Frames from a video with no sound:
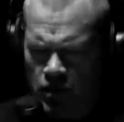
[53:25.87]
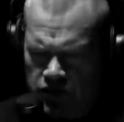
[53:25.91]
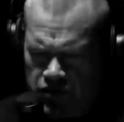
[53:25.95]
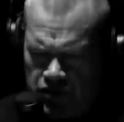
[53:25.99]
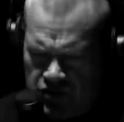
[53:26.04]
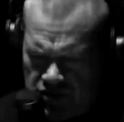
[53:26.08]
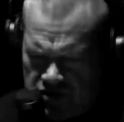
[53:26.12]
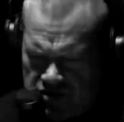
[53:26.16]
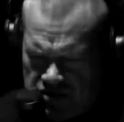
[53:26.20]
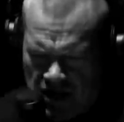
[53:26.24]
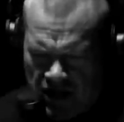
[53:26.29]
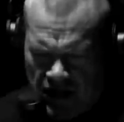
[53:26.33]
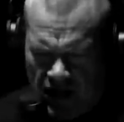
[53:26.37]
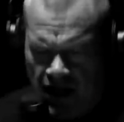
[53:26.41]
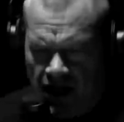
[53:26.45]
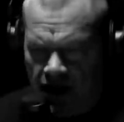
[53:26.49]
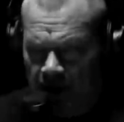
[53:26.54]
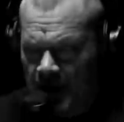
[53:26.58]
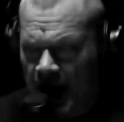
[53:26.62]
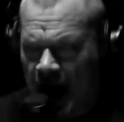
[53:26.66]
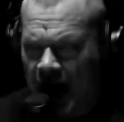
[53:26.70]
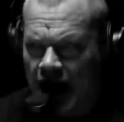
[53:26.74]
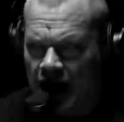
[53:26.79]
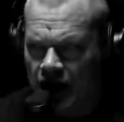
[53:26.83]
Well, you could say, "Hey, you
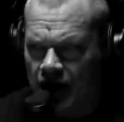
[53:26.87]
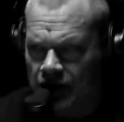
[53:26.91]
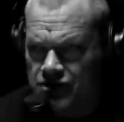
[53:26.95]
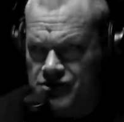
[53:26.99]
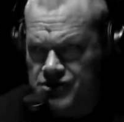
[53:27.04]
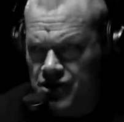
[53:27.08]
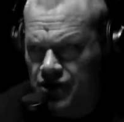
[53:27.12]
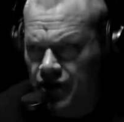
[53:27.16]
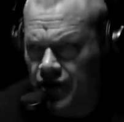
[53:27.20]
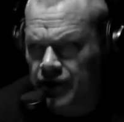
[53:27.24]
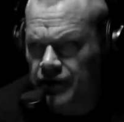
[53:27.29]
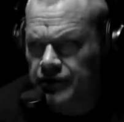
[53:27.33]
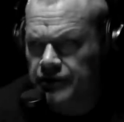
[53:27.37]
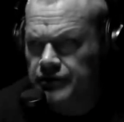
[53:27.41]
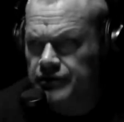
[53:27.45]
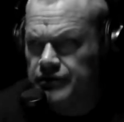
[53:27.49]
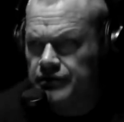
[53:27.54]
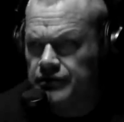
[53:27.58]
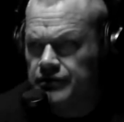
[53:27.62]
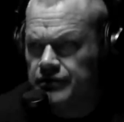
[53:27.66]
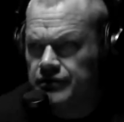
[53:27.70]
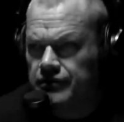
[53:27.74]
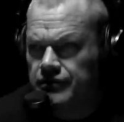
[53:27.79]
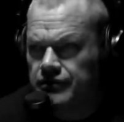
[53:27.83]
I'm know, Hack. How's it going?"
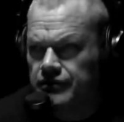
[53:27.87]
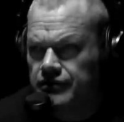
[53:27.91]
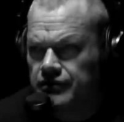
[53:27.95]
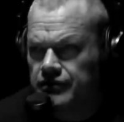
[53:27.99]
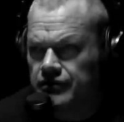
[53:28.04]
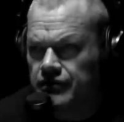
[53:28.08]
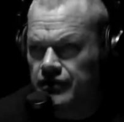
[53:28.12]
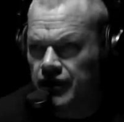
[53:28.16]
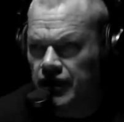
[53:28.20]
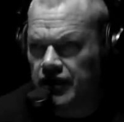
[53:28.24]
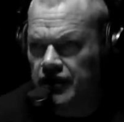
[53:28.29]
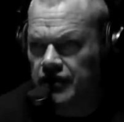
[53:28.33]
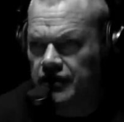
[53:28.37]
right?